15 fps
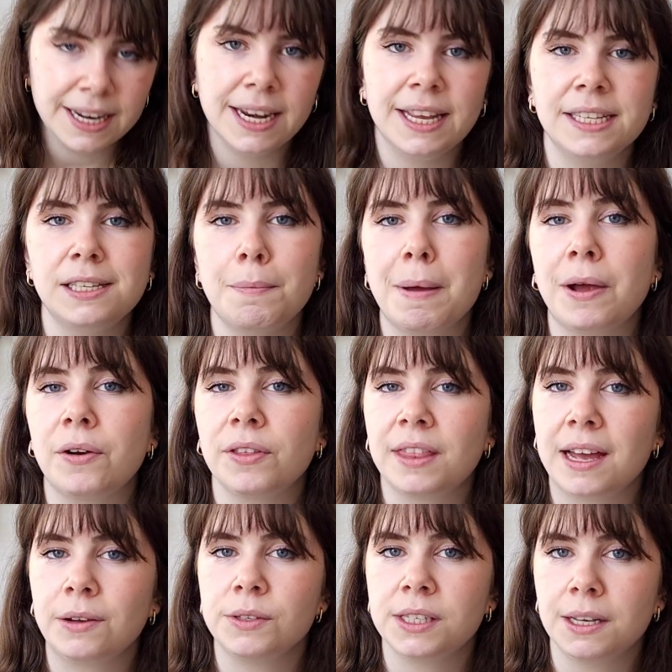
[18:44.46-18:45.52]
it is about
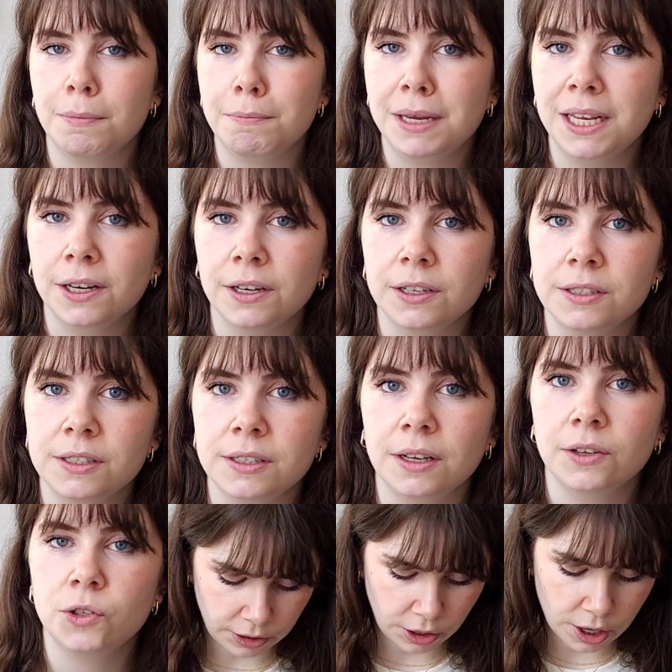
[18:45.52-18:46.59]
1,000
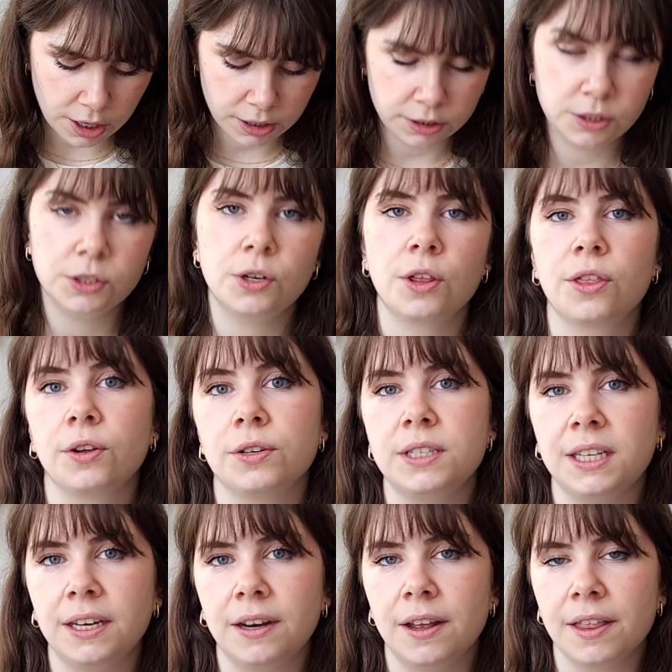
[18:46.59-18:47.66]
yards to
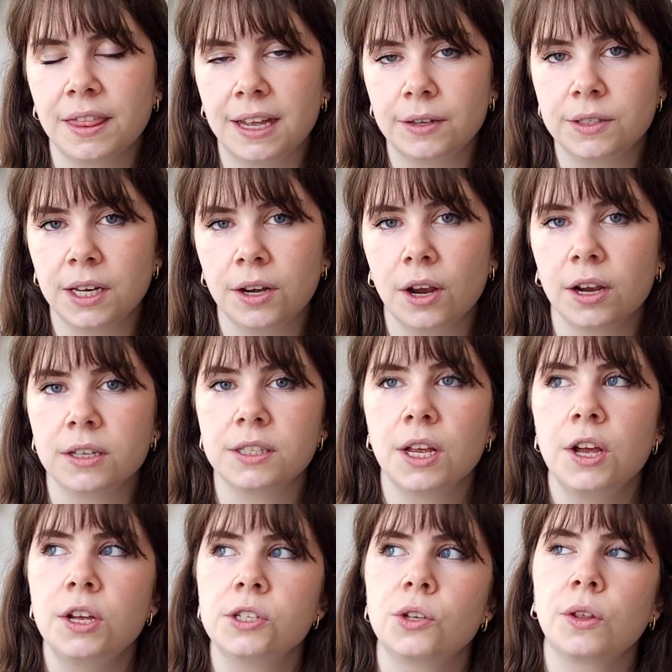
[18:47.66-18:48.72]
13,000 yards.
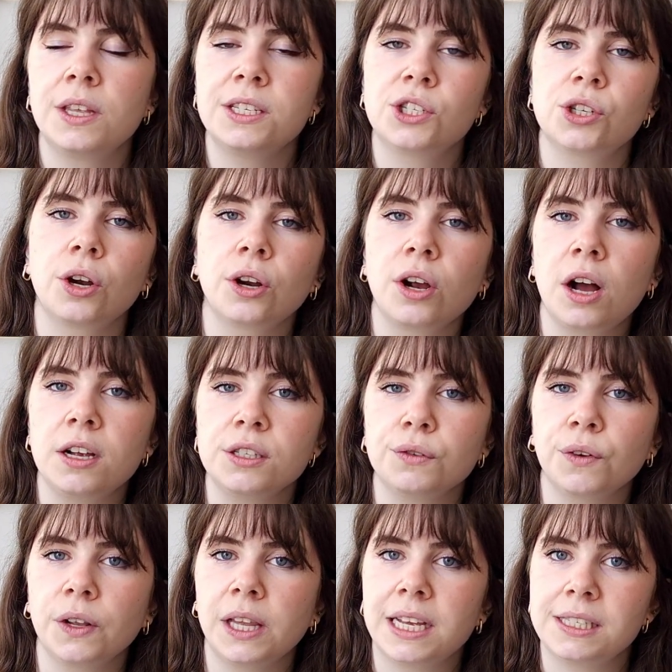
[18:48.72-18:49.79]
So this shirt calls
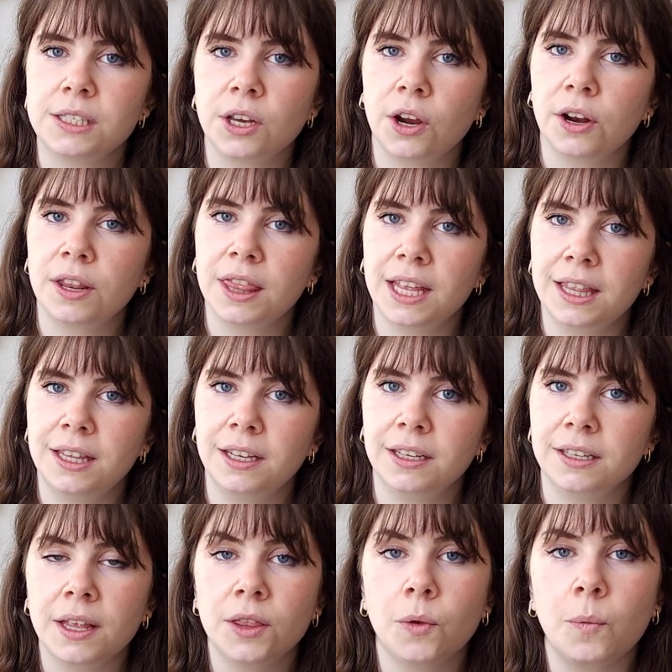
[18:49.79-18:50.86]
for less yarn than
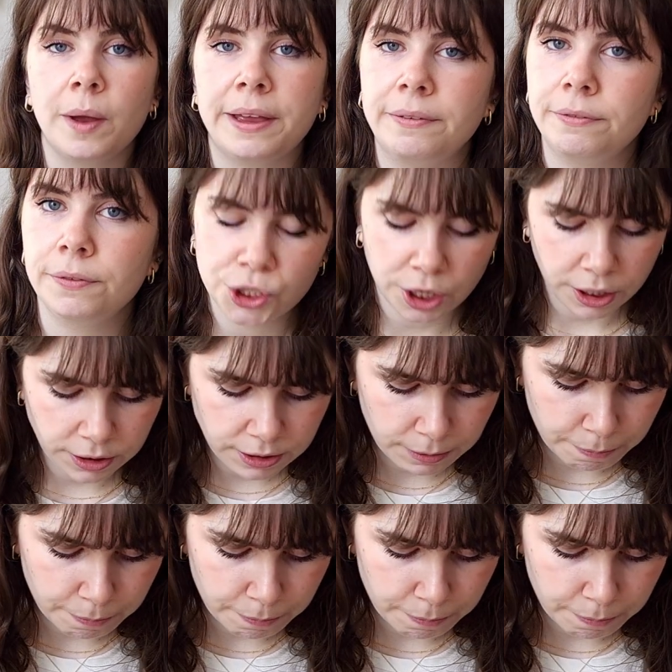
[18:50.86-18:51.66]
the wave shirt.